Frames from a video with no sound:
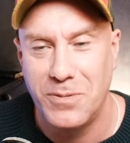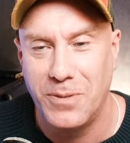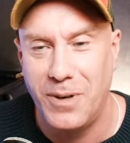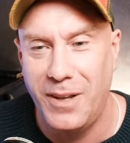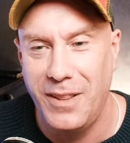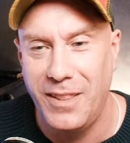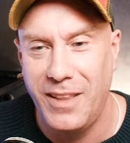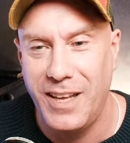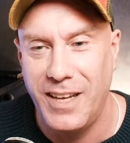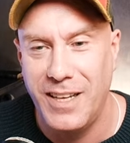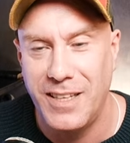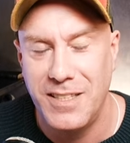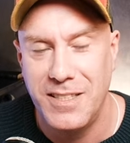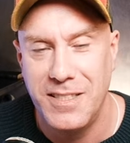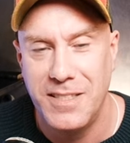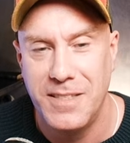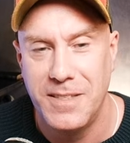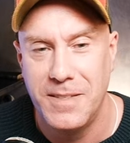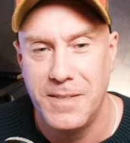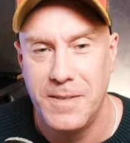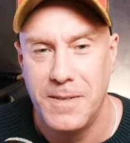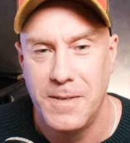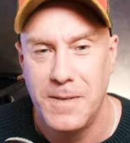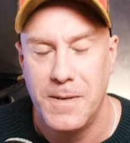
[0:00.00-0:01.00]
run this.
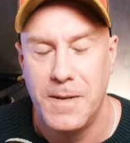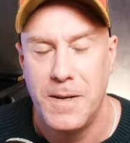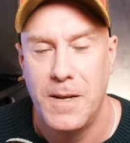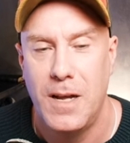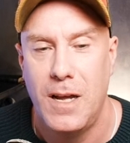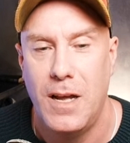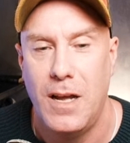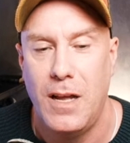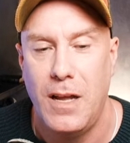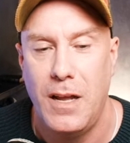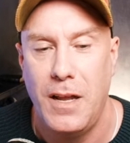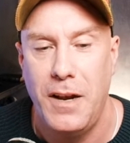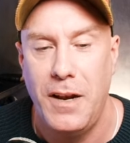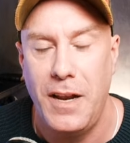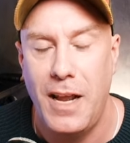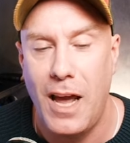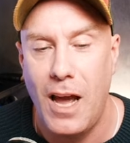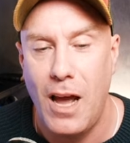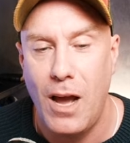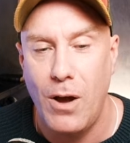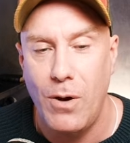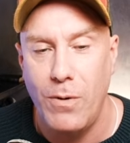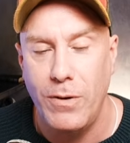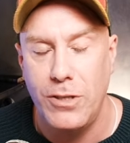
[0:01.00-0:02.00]

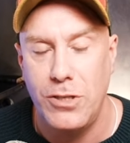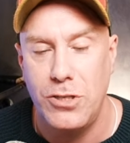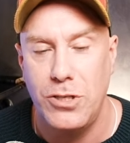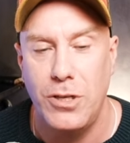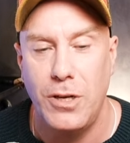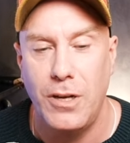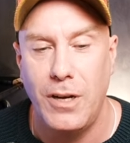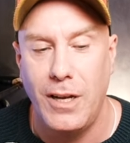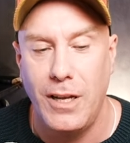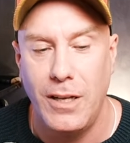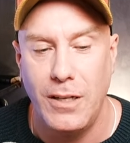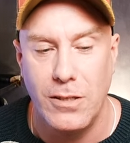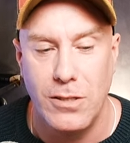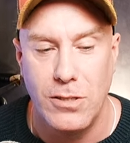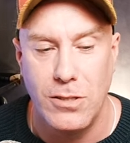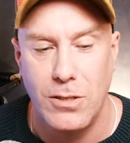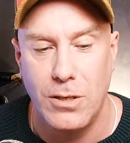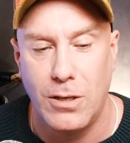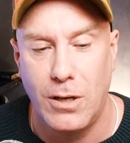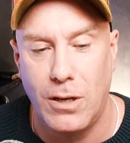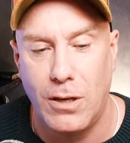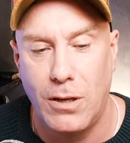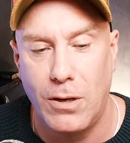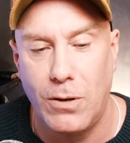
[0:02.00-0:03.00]
Now it should
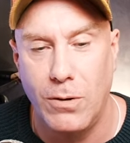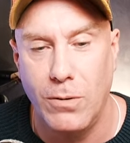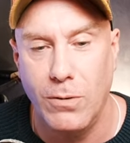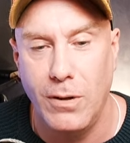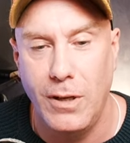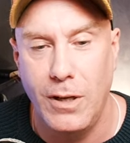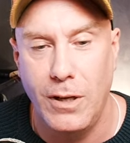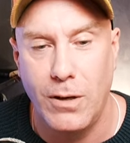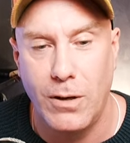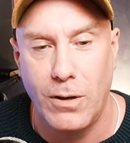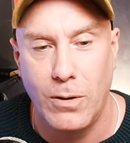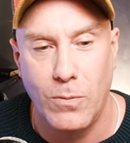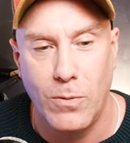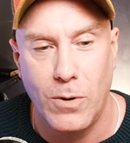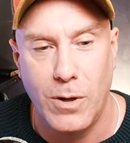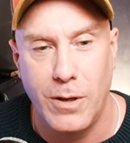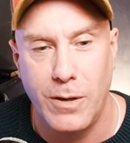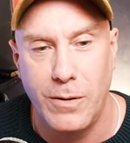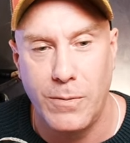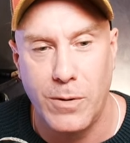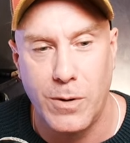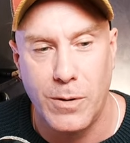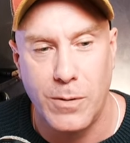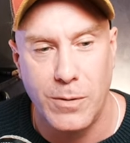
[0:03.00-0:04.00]
install only on
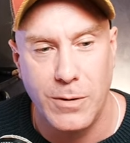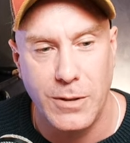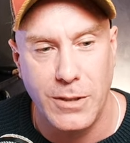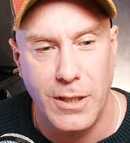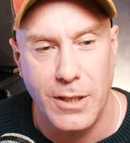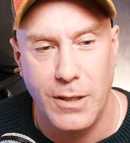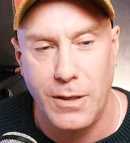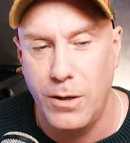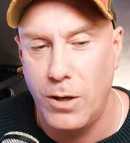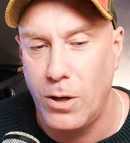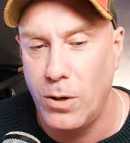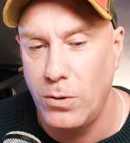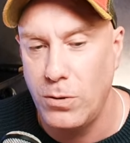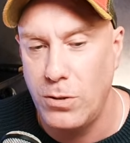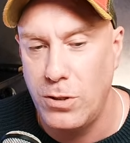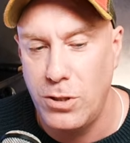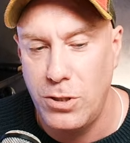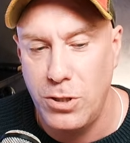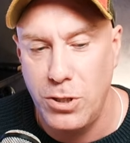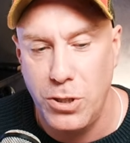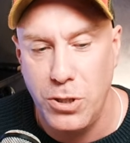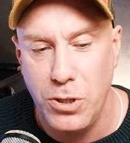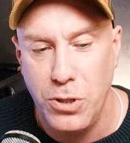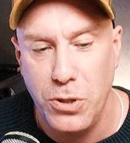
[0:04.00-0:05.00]
what was it? Node
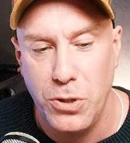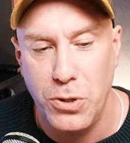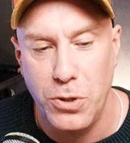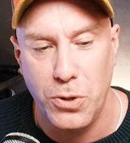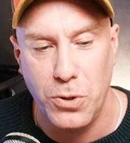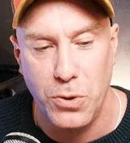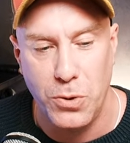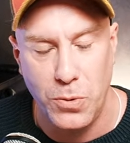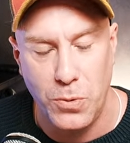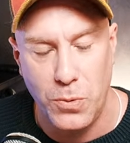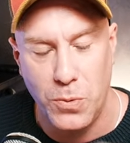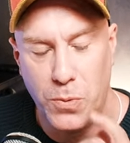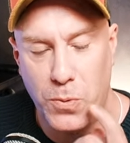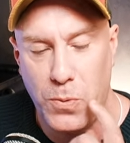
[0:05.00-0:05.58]
2.